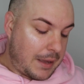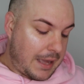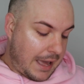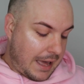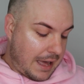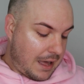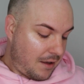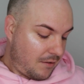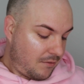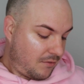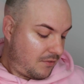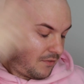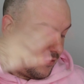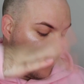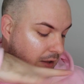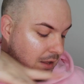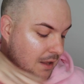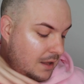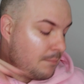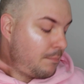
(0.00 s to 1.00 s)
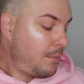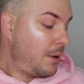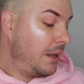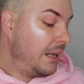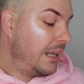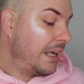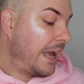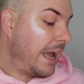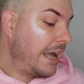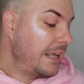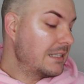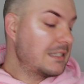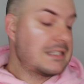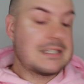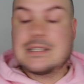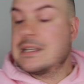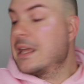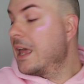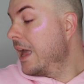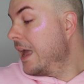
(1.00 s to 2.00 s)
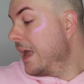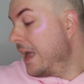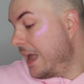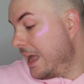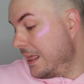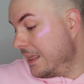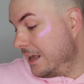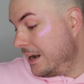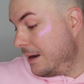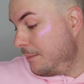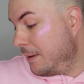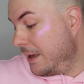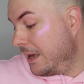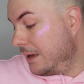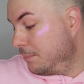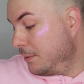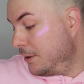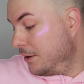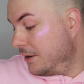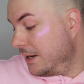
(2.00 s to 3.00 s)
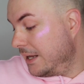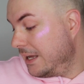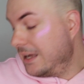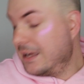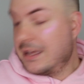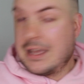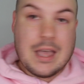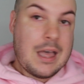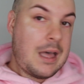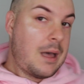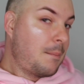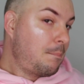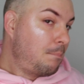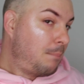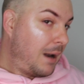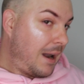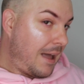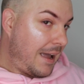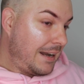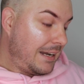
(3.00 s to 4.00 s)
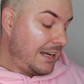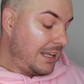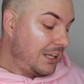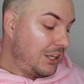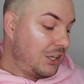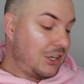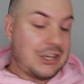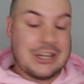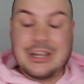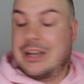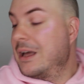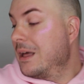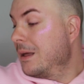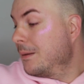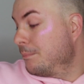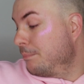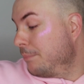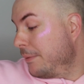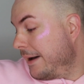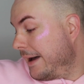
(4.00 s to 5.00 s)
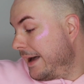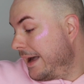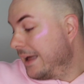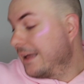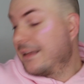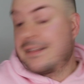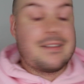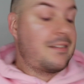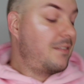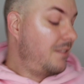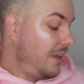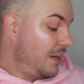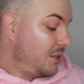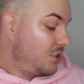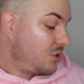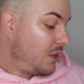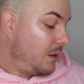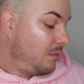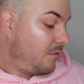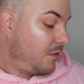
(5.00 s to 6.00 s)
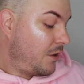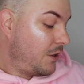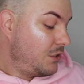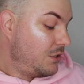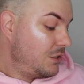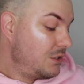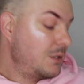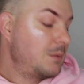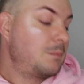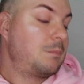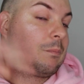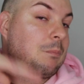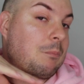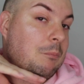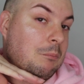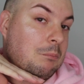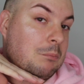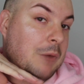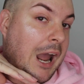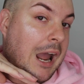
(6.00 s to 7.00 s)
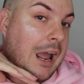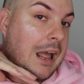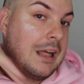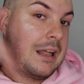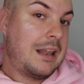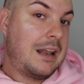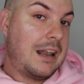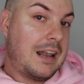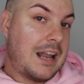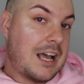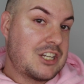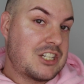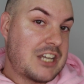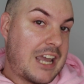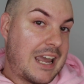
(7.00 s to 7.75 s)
we have Pearly Gates and then Pink Purity, blinding you by the Extreme Frost. Last